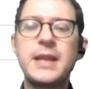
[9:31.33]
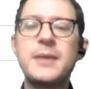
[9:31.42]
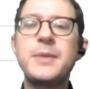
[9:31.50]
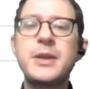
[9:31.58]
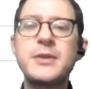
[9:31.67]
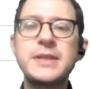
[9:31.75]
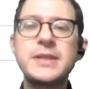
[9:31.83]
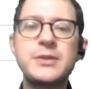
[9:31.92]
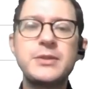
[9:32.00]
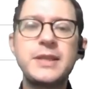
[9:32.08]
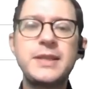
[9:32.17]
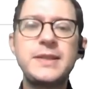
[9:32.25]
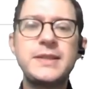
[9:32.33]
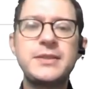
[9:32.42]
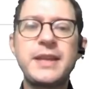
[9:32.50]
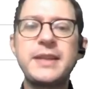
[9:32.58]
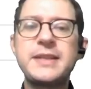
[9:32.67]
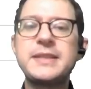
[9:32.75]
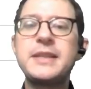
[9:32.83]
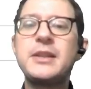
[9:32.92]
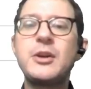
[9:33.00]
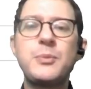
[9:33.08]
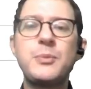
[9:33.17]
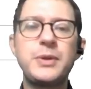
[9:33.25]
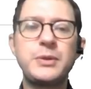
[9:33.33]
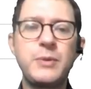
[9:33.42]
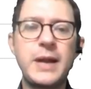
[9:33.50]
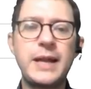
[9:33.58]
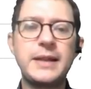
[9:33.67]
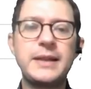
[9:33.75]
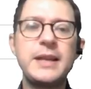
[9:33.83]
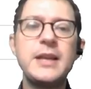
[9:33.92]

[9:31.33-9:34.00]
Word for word: because the associative strength is still 0.1.